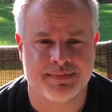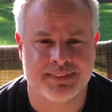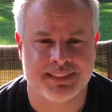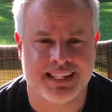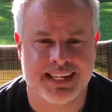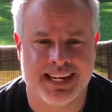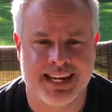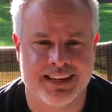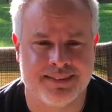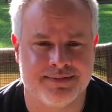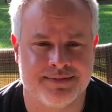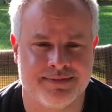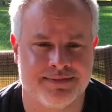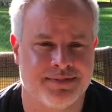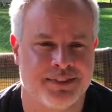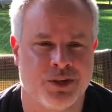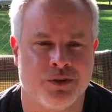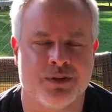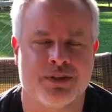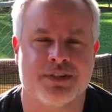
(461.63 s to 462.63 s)
They
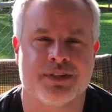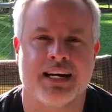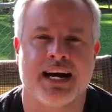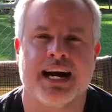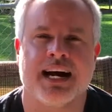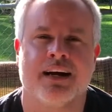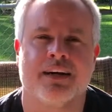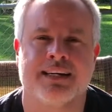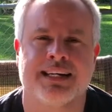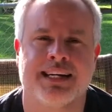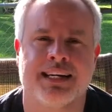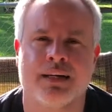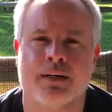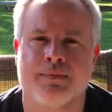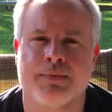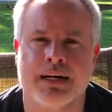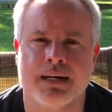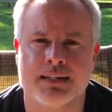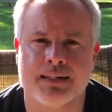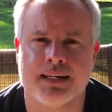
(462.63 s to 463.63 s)
have no desire to hear
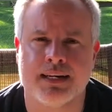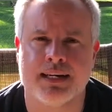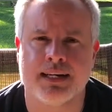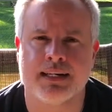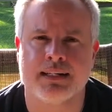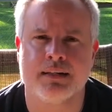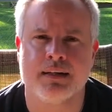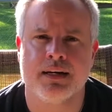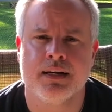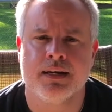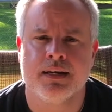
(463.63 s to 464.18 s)
about God.